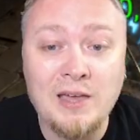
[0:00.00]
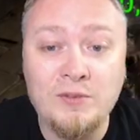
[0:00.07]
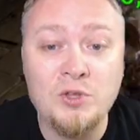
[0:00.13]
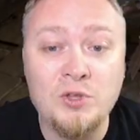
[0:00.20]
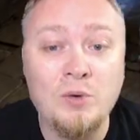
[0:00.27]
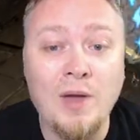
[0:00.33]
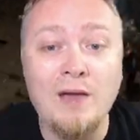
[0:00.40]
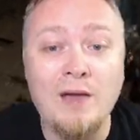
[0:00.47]

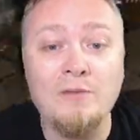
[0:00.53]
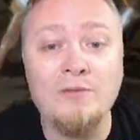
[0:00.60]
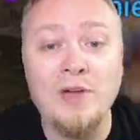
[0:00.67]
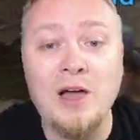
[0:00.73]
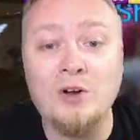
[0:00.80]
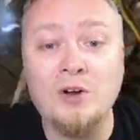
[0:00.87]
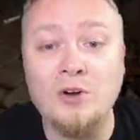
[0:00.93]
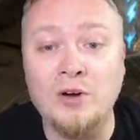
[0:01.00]
you have
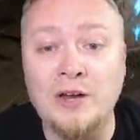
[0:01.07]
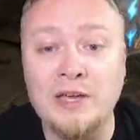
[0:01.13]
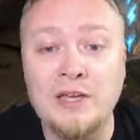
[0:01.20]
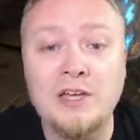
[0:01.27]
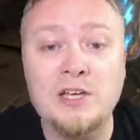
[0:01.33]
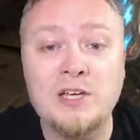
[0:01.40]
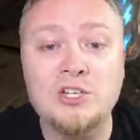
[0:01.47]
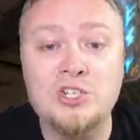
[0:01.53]
Valkyrie,
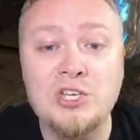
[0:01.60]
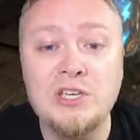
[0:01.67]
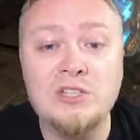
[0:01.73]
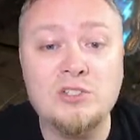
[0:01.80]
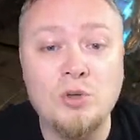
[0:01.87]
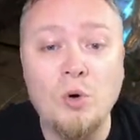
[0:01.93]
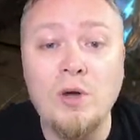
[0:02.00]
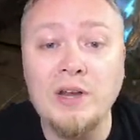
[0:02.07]
she's
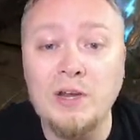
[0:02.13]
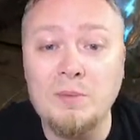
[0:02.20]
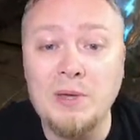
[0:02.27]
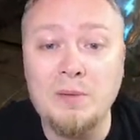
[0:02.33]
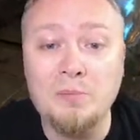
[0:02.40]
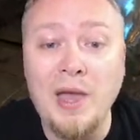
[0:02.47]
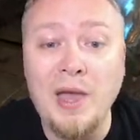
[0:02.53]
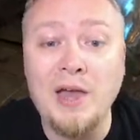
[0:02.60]
going to be
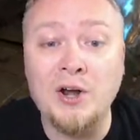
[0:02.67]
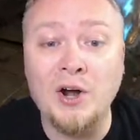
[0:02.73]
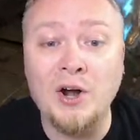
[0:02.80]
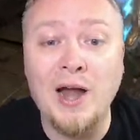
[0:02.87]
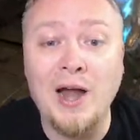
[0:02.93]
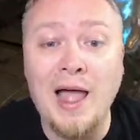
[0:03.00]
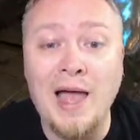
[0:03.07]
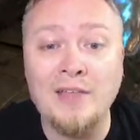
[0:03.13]

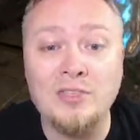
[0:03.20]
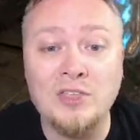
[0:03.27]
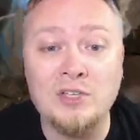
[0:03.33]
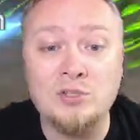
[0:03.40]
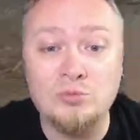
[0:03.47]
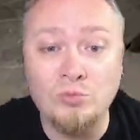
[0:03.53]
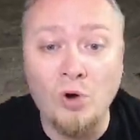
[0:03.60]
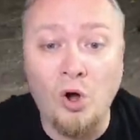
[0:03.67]
better at
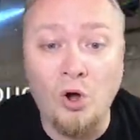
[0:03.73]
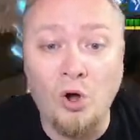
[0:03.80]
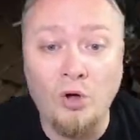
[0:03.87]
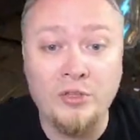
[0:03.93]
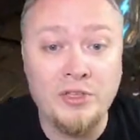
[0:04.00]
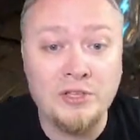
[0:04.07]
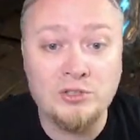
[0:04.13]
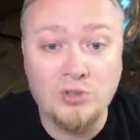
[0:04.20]
this role
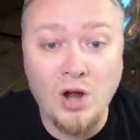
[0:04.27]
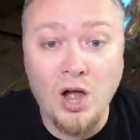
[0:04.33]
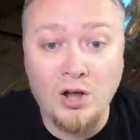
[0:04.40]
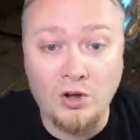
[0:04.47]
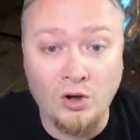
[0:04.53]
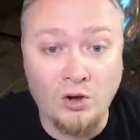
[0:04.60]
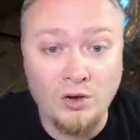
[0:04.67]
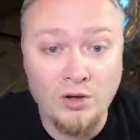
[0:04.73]
than Drokgul.